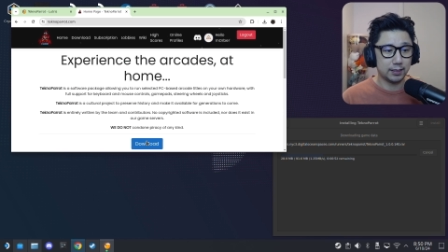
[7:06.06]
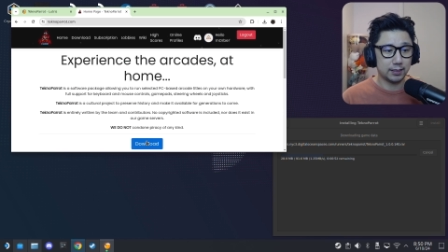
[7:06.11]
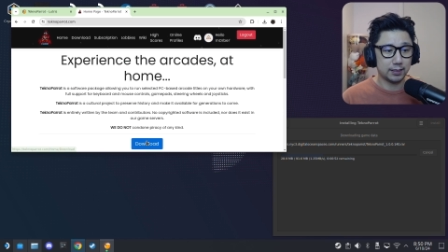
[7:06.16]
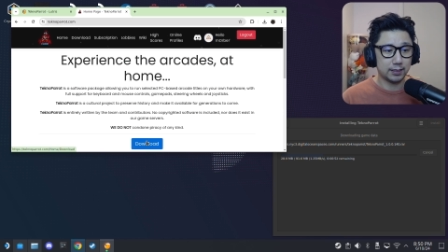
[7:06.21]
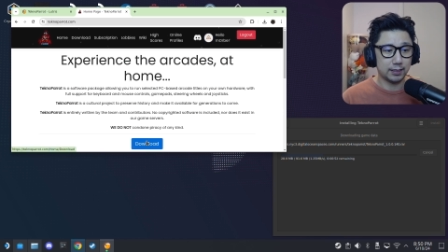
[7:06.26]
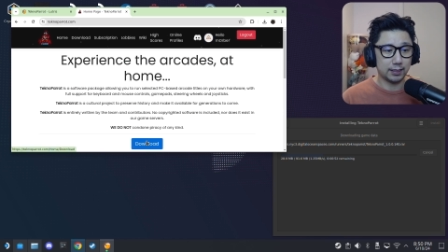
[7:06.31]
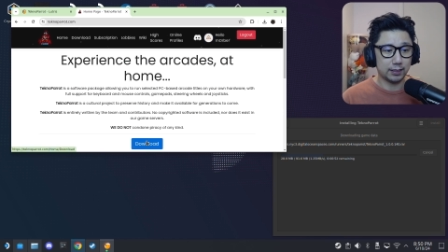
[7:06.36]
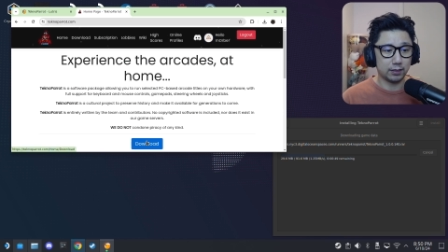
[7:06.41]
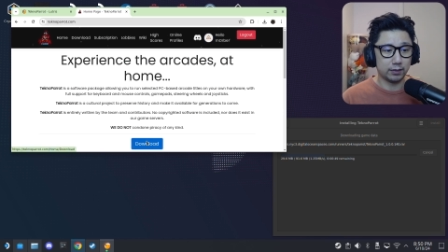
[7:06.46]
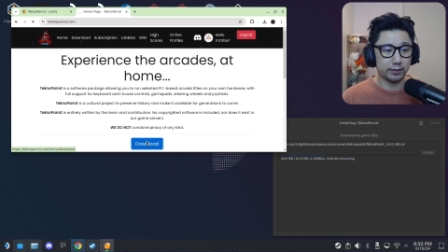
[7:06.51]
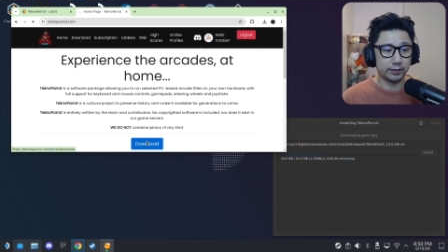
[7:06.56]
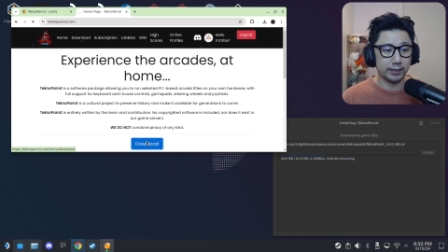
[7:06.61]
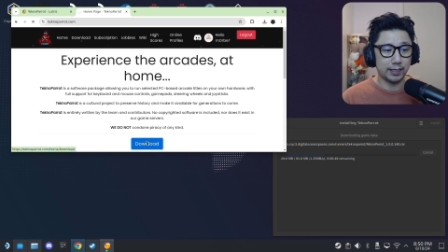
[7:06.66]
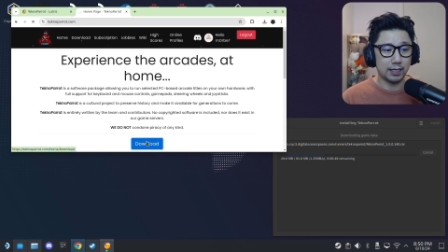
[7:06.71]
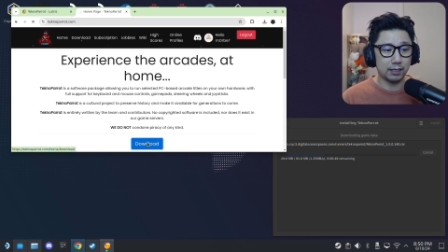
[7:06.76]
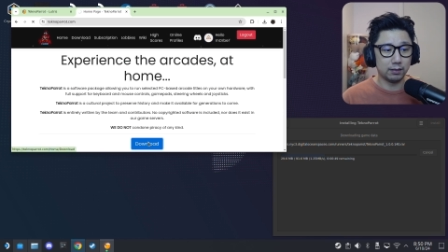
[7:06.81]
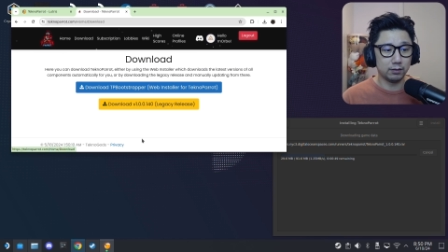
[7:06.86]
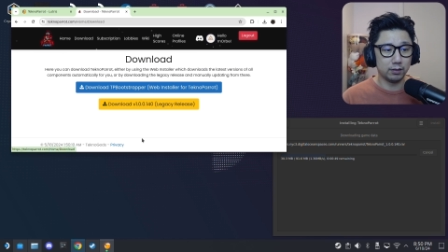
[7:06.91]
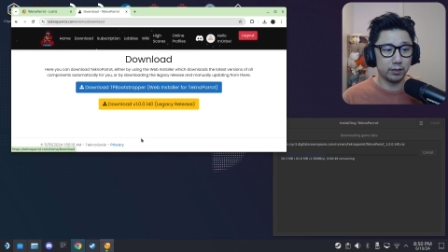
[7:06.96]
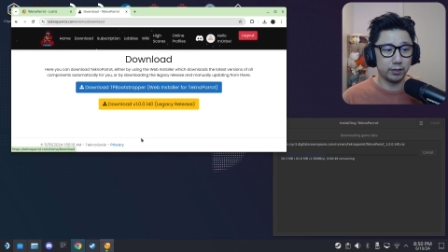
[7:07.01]
click on
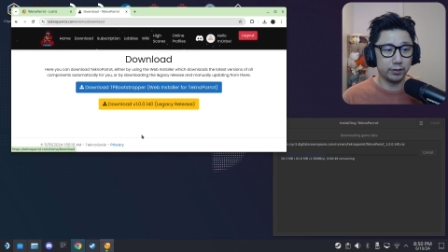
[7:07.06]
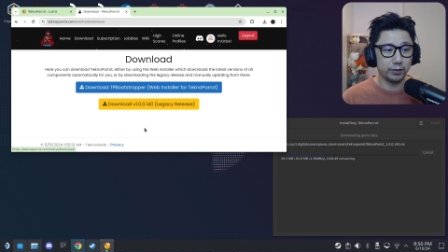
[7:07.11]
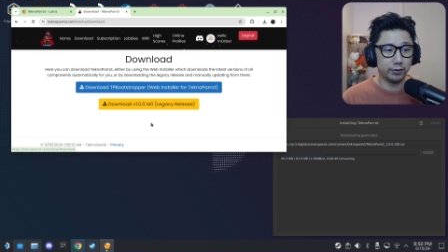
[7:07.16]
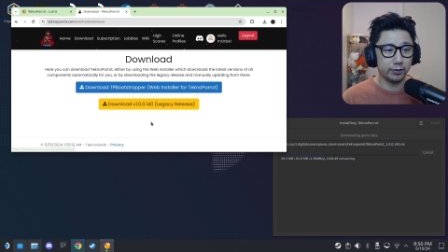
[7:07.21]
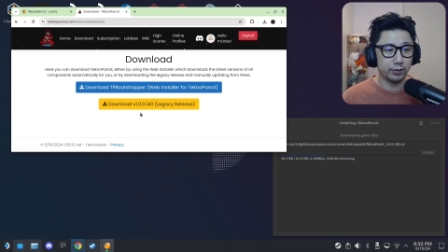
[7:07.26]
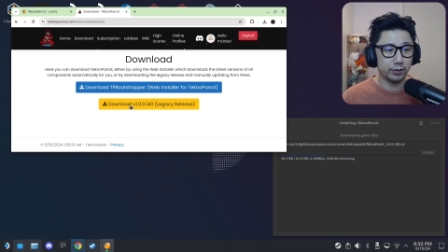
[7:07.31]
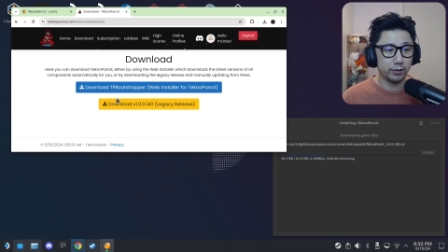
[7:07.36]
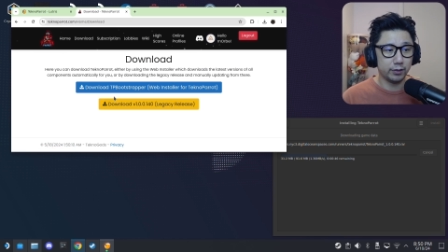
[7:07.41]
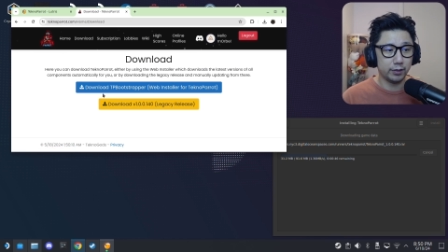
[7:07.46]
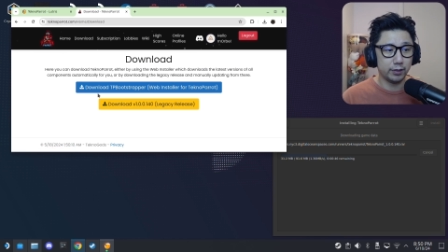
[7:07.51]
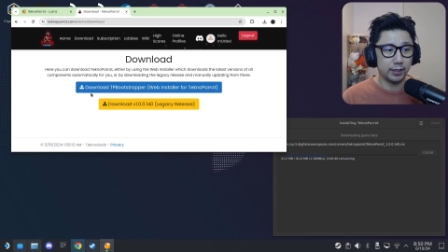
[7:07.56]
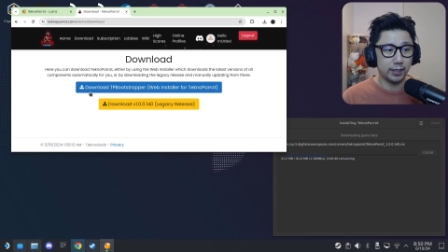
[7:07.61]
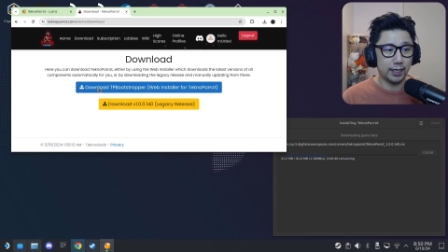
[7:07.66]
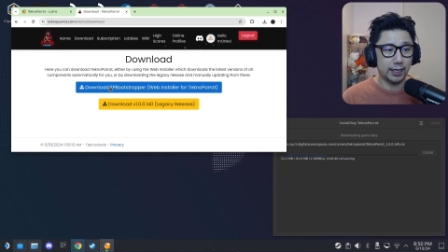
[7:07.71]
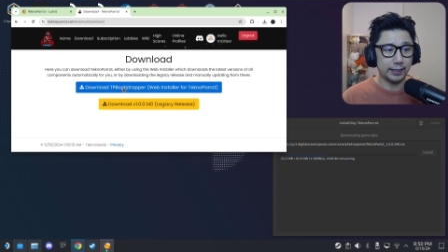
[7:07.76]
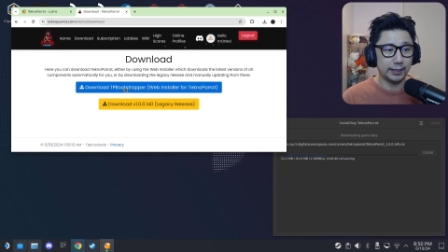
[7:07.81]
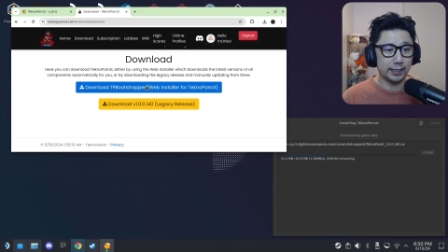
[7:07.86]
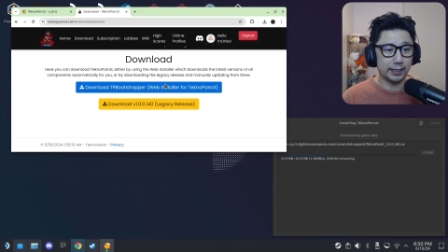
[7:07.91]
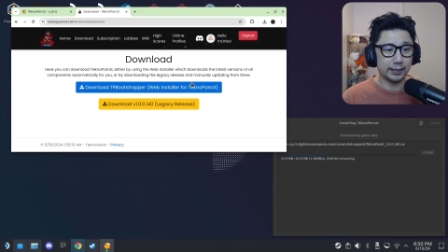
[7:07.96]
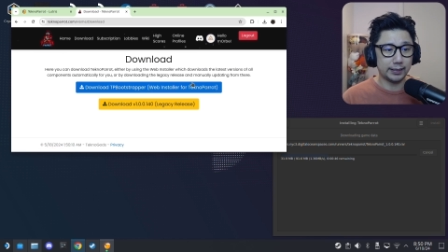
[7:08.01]
download,
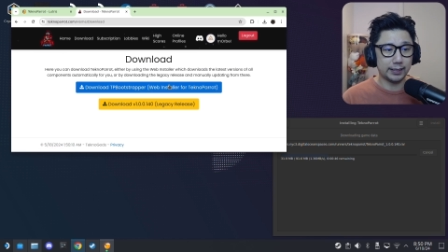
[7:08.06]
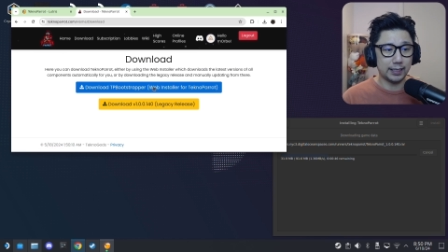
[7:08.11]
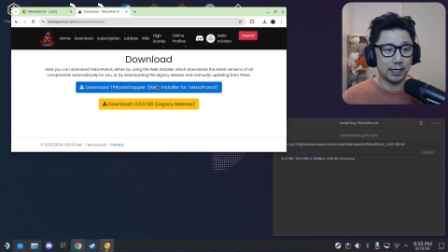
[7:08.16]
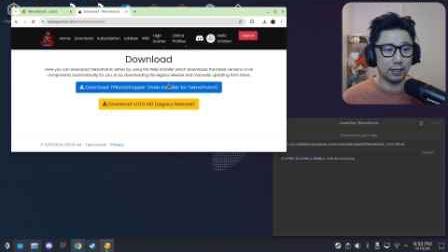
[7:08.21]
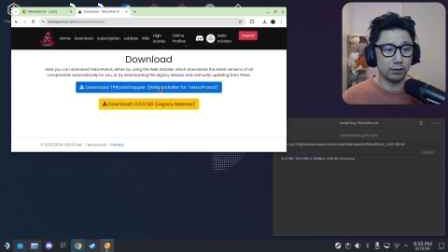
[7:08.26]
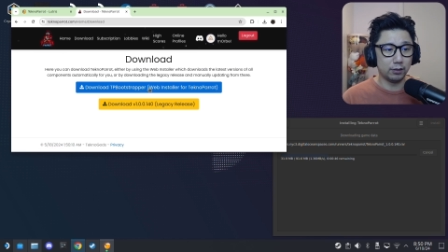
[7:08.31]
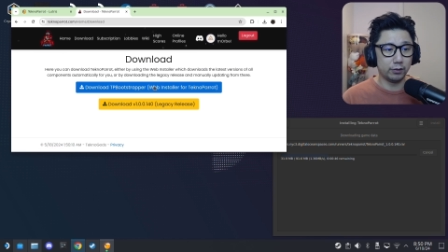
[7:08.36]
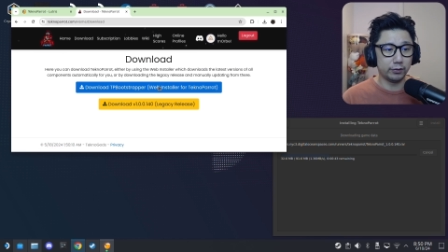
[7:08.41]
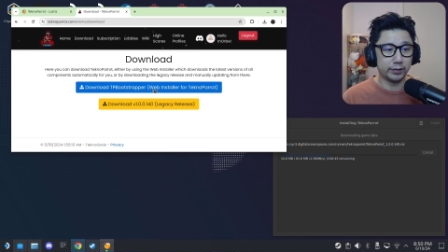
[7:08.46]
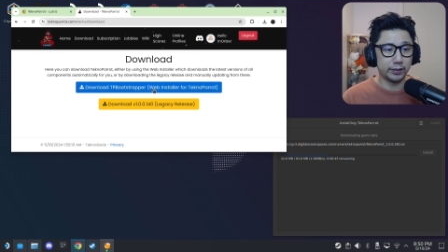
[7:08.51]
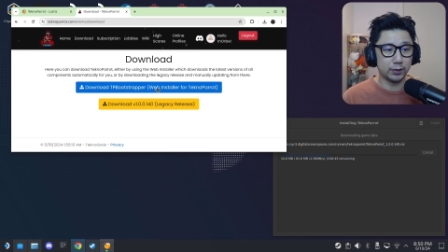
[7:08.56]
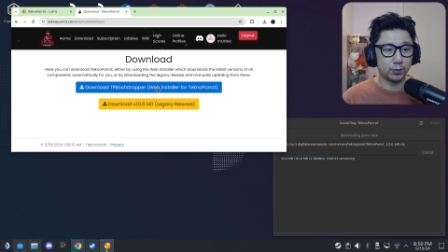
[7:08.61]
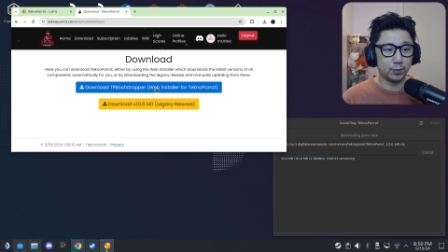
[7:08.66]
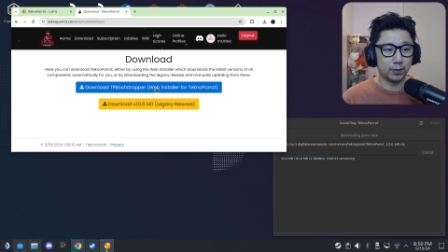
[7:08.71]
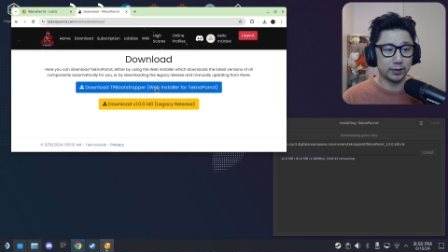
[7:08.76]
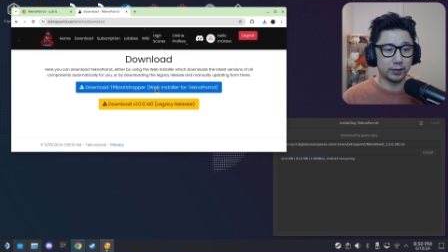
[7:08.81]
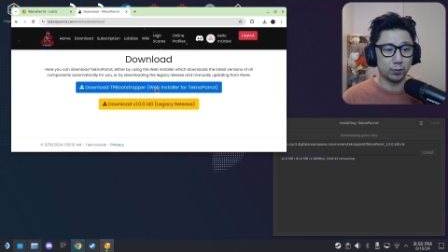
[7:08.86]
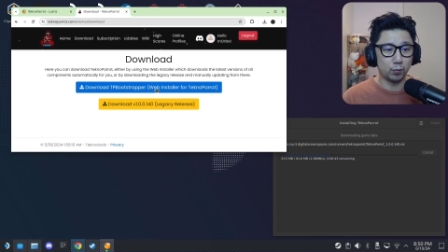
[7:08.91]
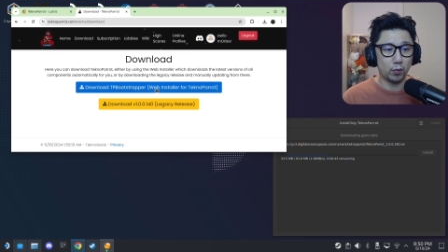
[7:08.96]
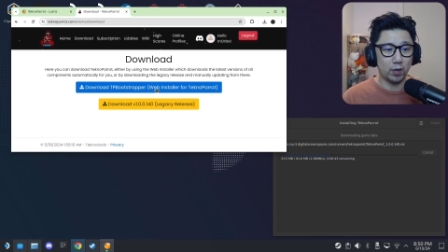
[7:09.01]
and then download this
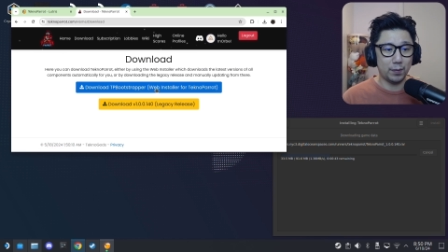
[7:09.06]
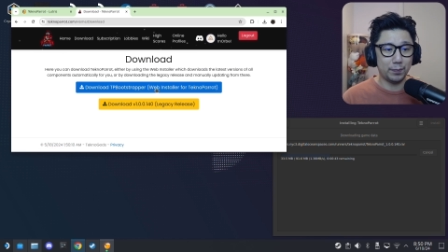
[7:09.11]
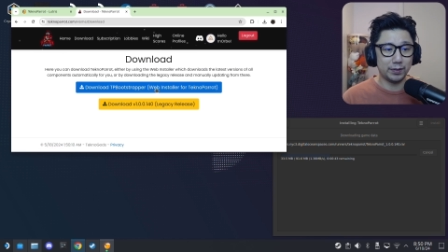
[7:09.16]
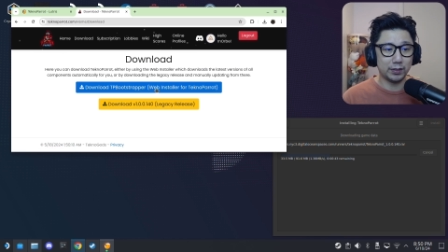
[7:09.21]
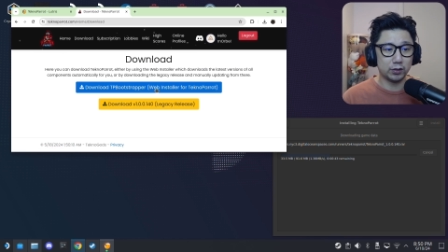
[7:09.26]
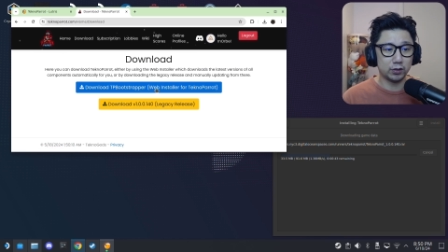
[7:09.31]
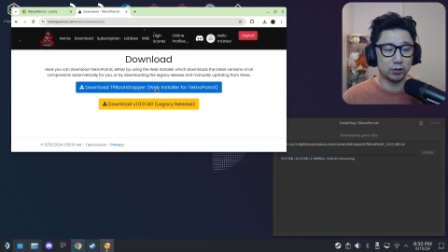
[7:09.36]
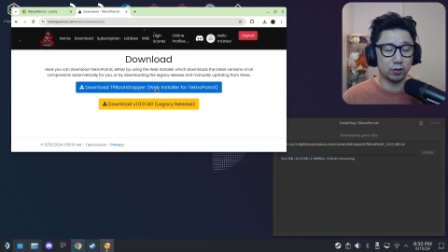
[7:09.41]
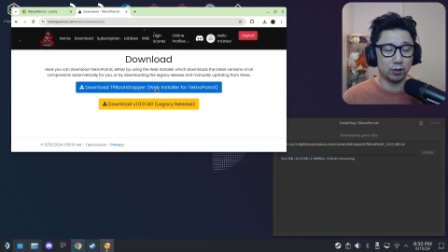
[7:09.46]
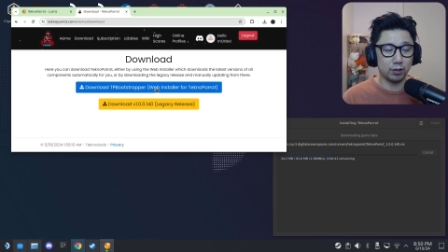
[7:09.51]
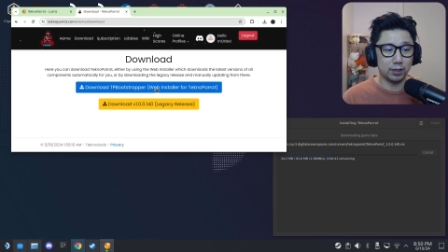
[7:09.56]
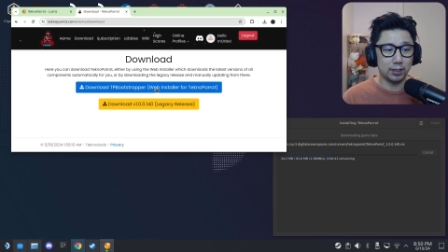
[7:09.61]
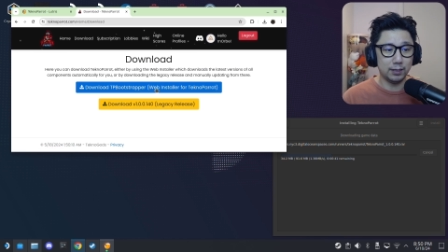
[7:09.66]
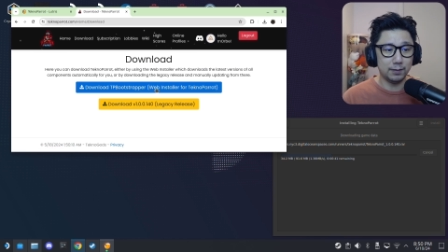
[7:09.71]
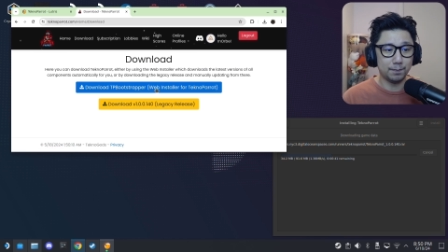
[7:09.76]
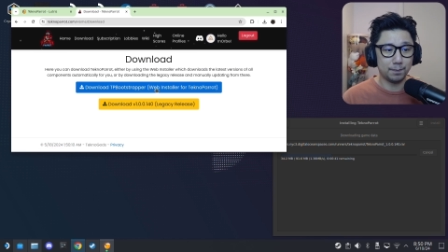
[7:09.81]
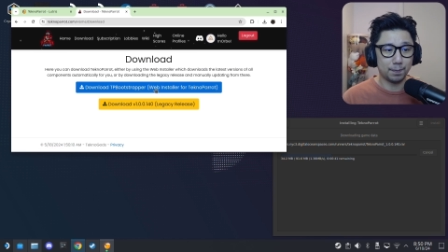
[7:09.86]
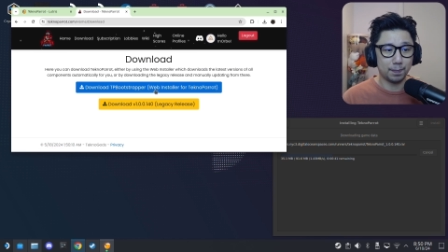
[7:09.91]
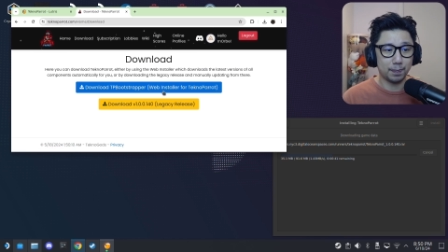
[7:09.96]
one, the web installer.